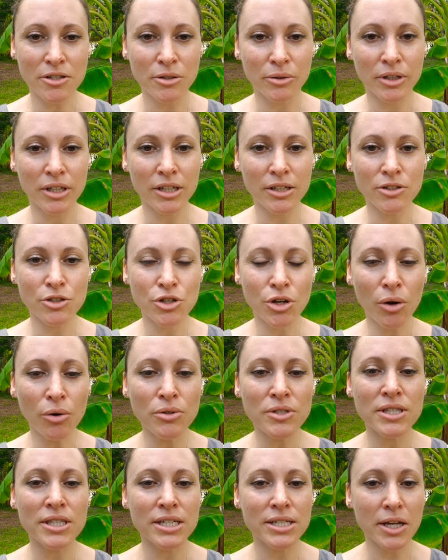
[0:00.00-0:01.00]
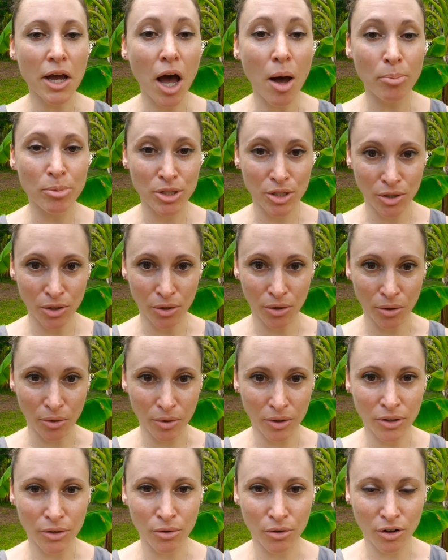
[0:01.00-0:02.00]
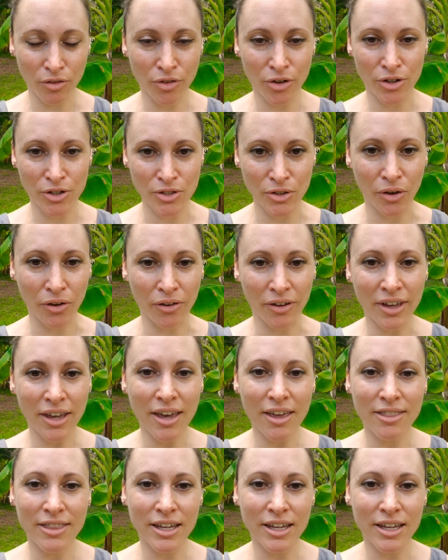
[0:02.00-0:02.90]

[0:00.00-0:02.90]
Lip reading: so he chose the top 2 universal